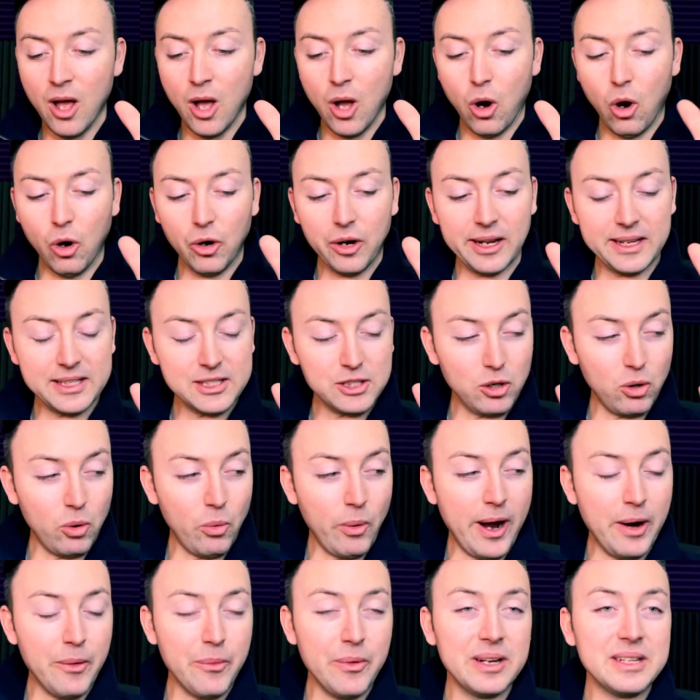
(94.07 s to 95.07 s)
Okay, so
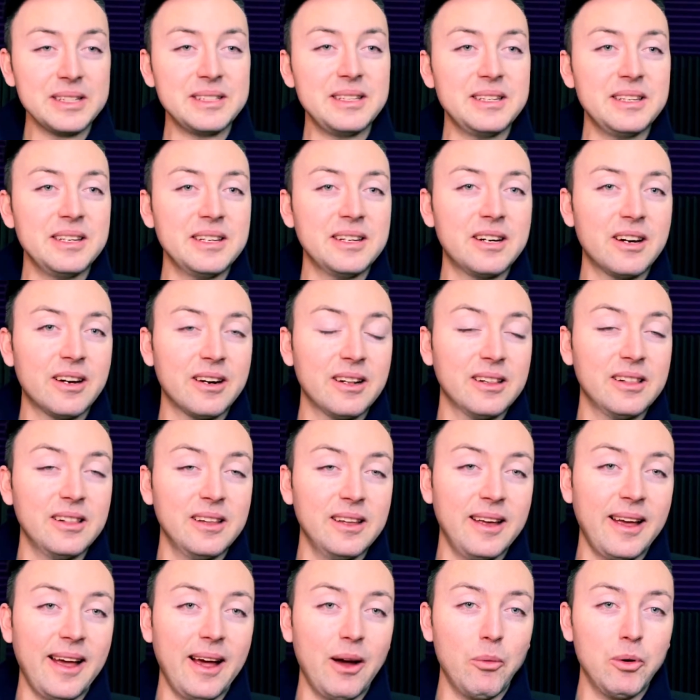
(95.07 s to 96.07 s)
where we are sitting
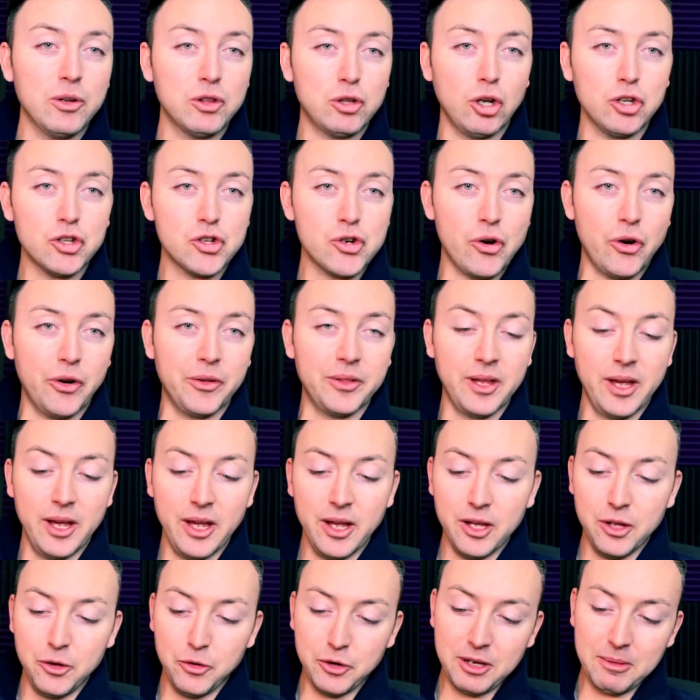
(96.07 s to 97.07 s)
currently with Dogecoin?
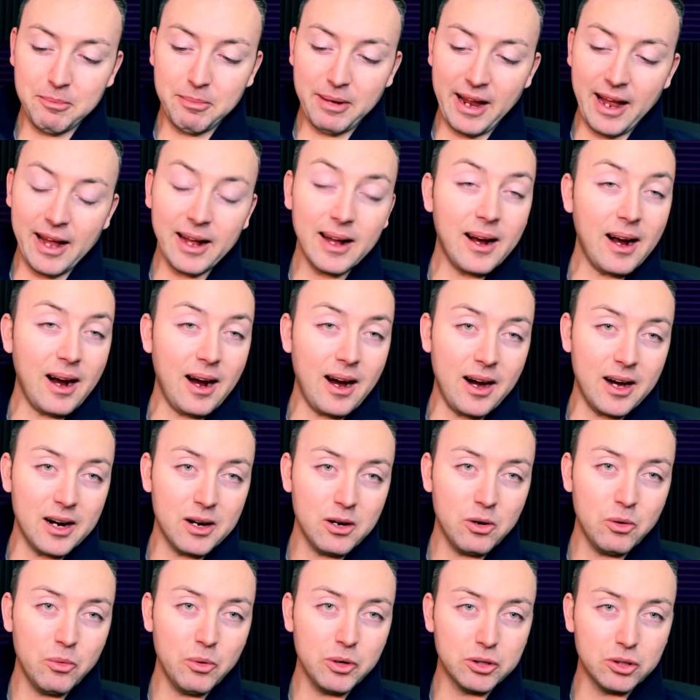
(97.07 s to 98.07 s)
You can buy a car
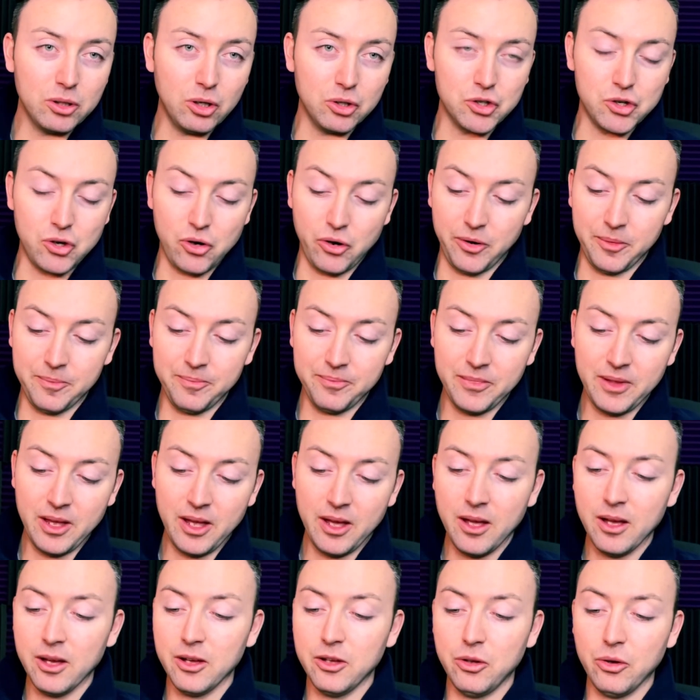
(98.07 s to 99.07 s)
with Dogecoin.
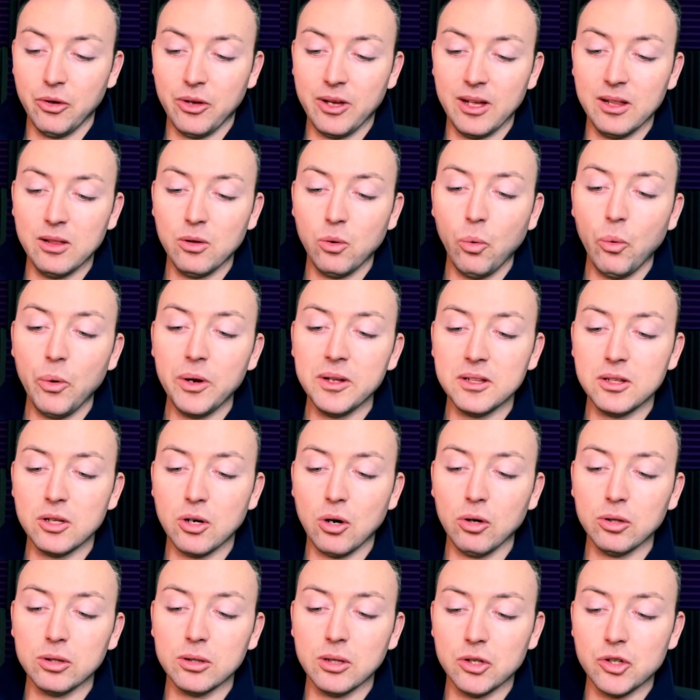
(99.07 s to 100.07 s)
You can
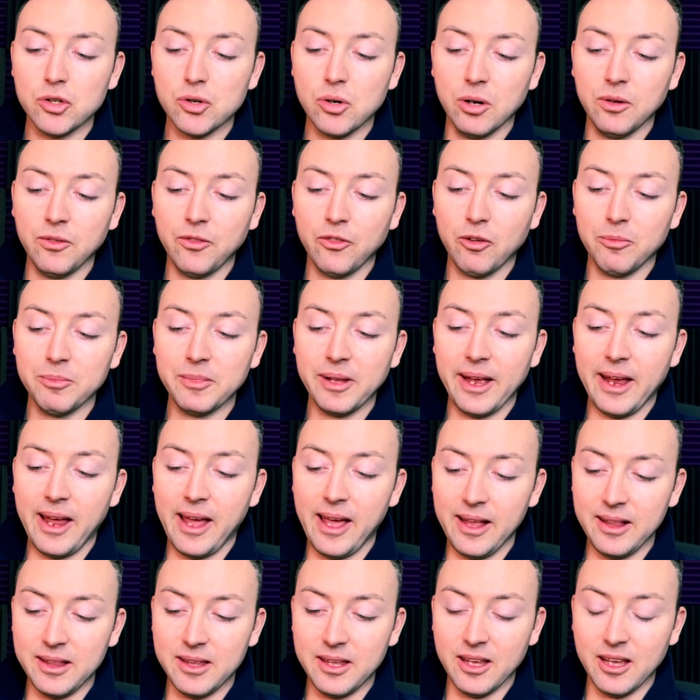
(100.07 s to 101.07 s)
withdraw Dogecoin from the
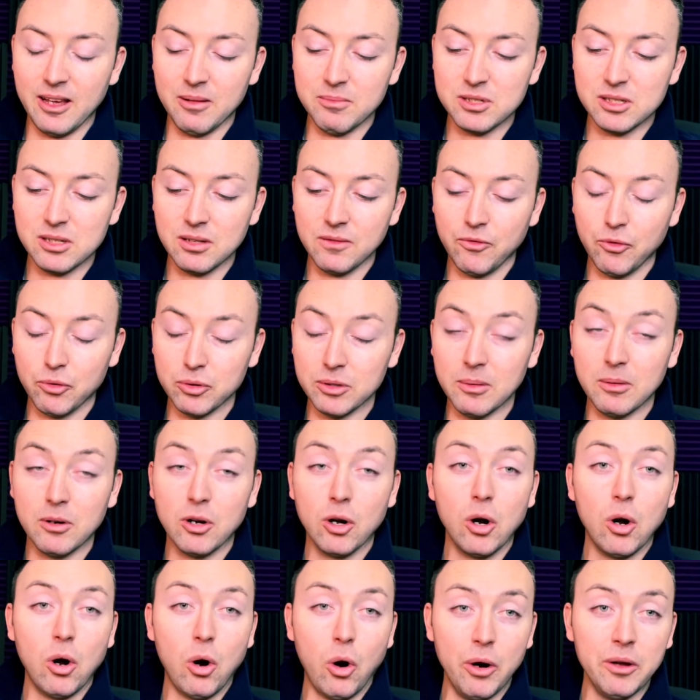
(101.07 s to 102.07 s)
ATMs for the
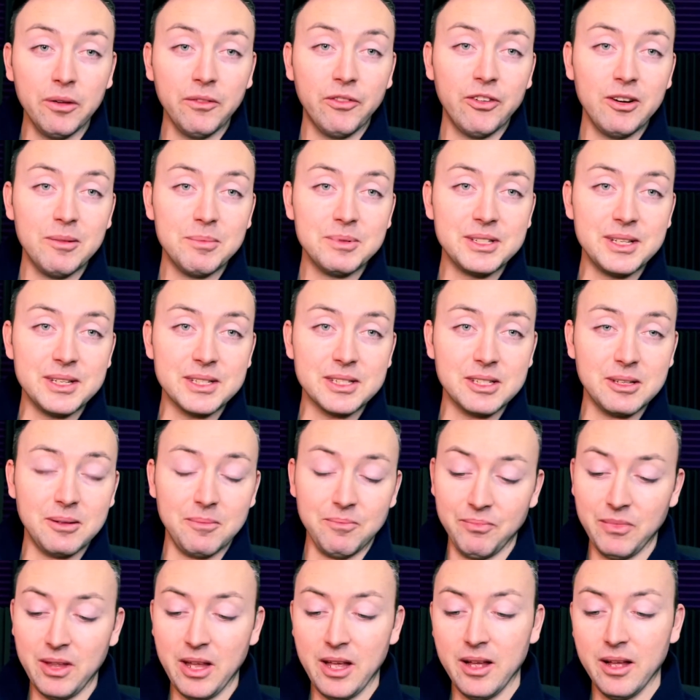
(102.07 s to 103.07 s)
CoinFlip
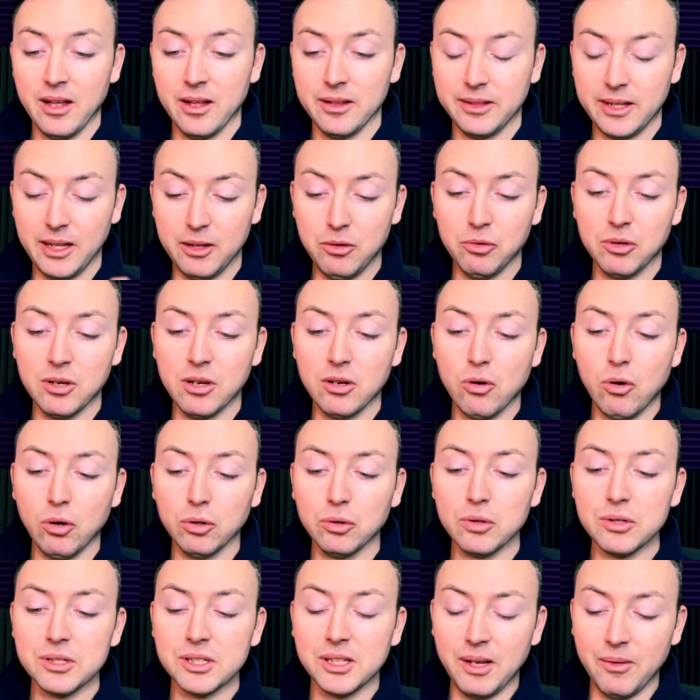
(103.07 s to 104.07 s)
system. Then you can go
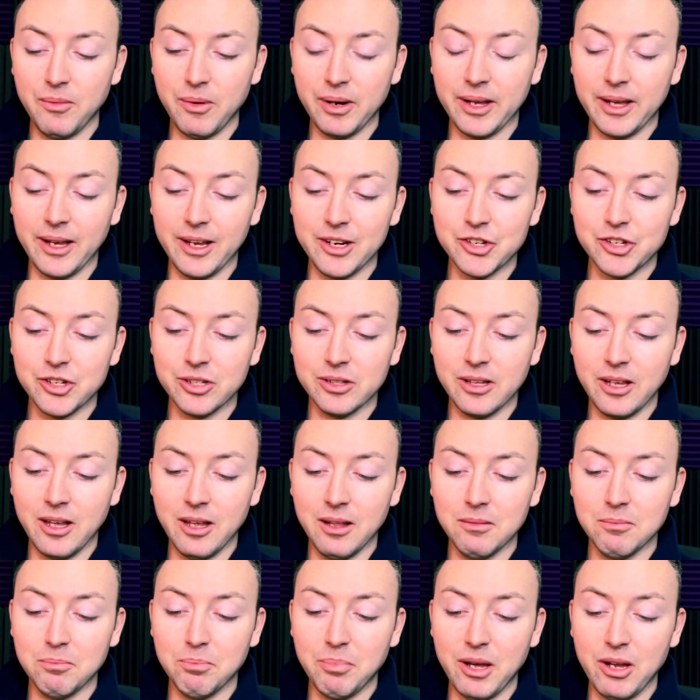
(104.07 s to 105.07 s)
to ski vacation
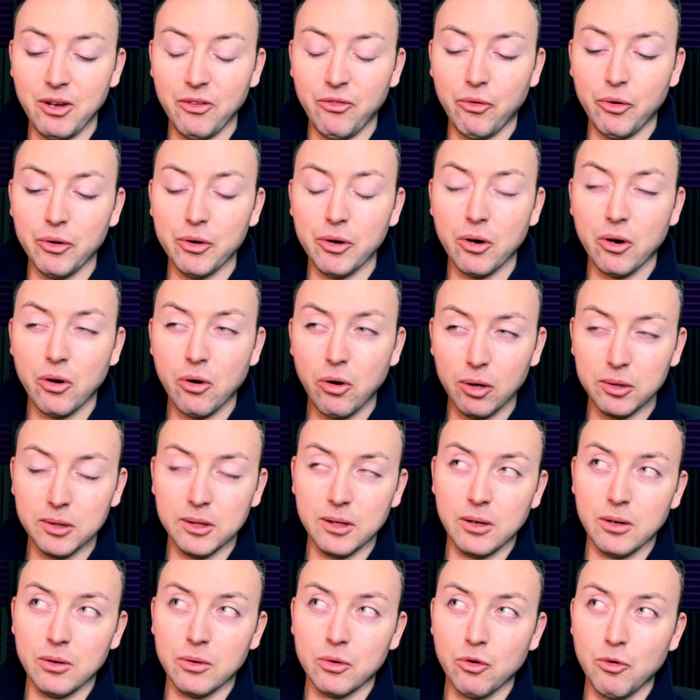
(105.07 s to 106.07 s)
and pay for your
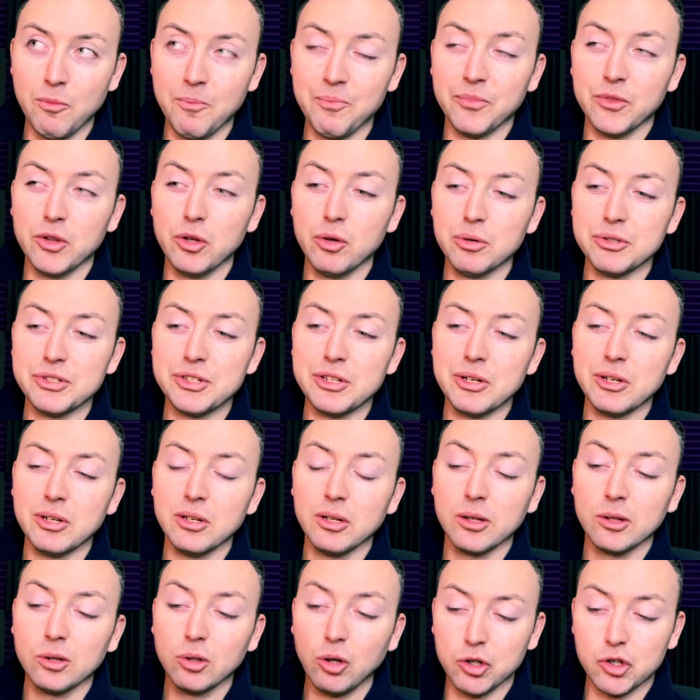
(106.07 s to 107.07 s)
hotel room using
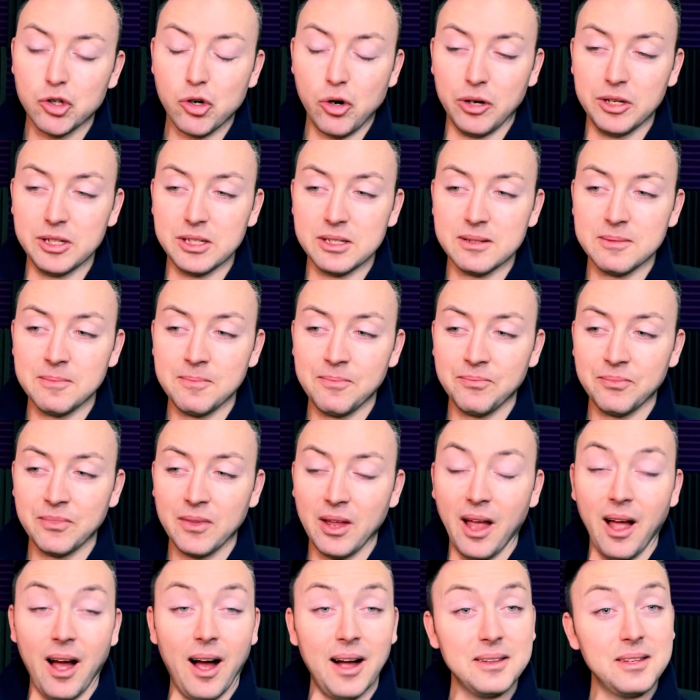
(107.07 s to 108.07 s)
Dogecoins.
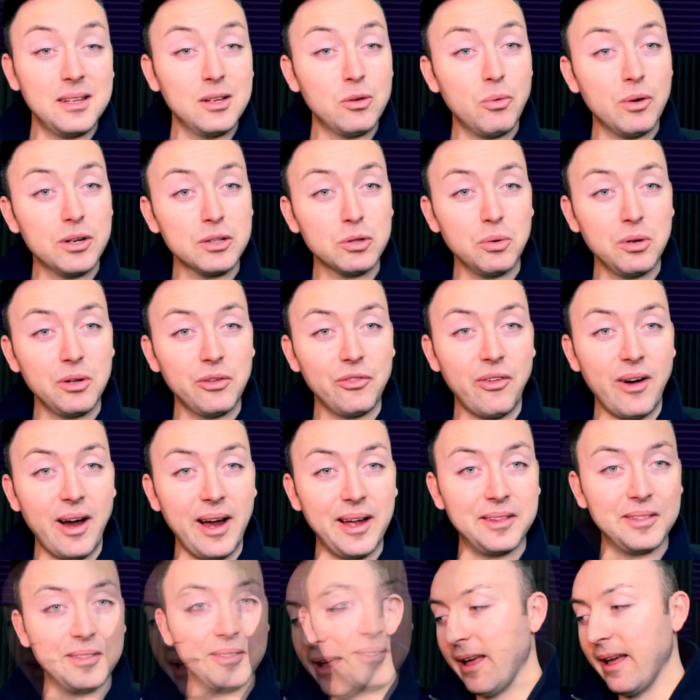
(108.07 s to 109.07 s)
I think we're doing
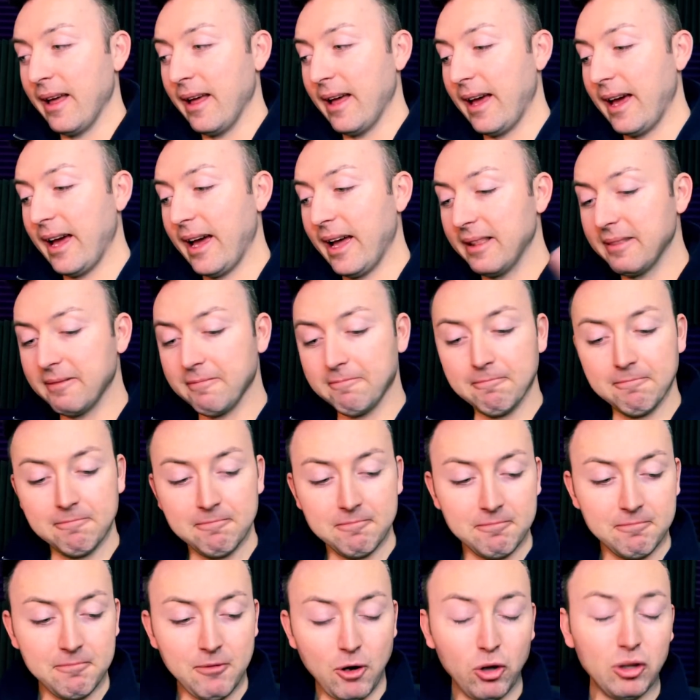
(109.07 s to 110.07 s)
fine. And
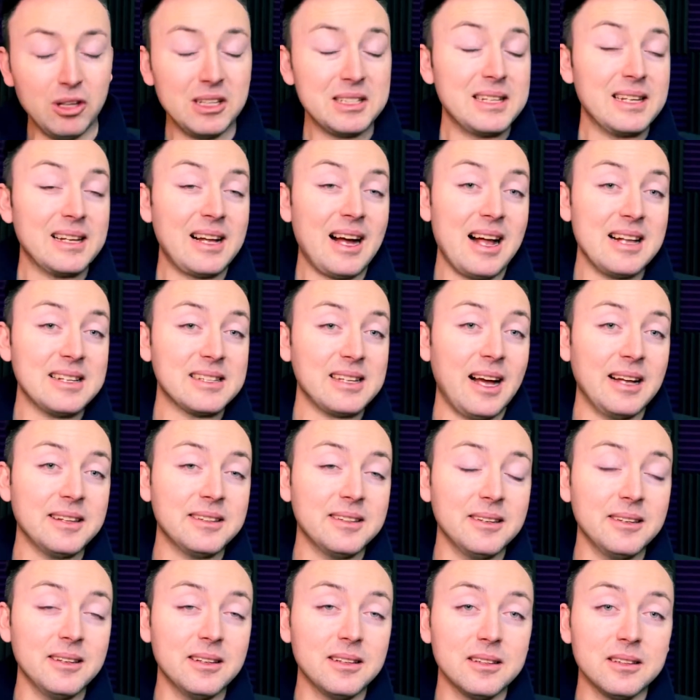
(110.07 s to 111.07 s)
honestly, guys, I
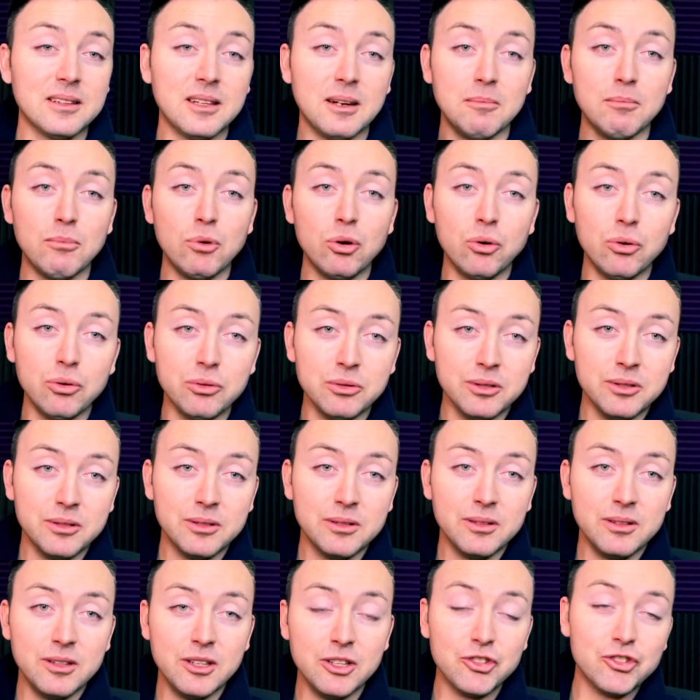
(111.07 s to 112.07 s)
think the moon
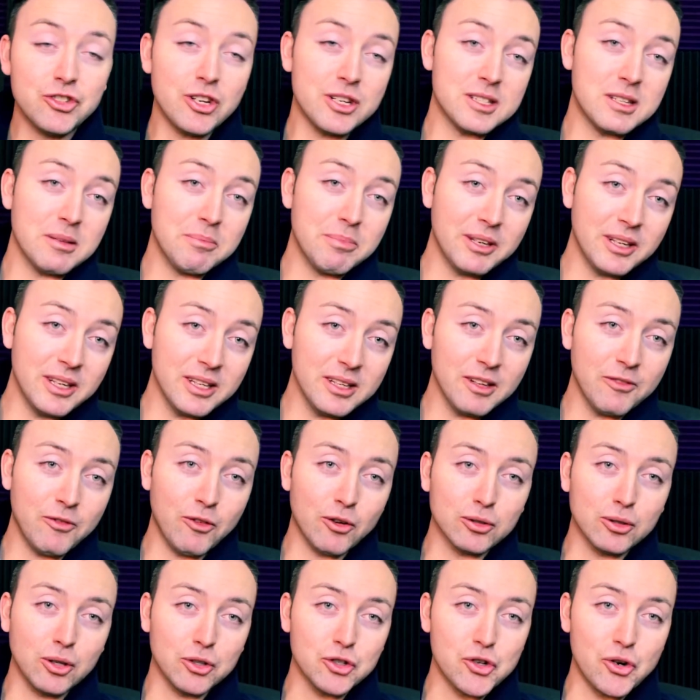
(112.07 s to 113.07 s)
is just the beginning for
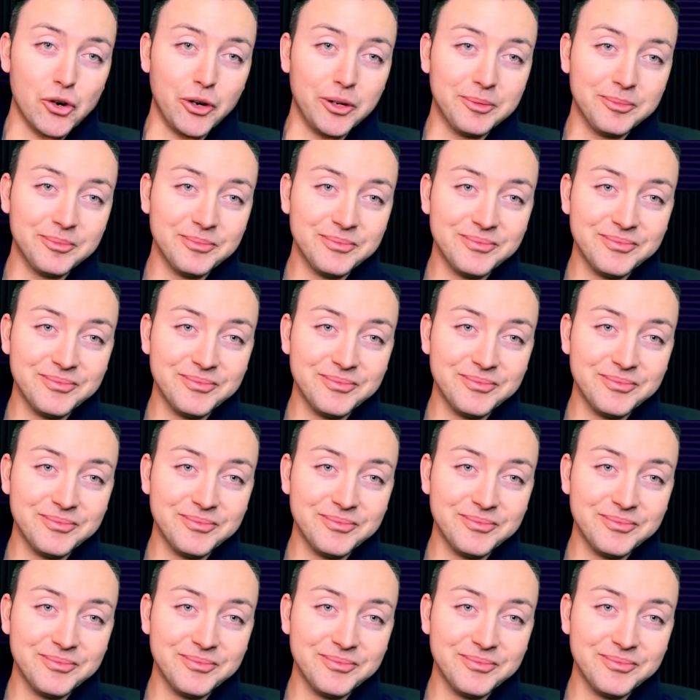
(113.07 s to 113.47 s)
Dogecoin.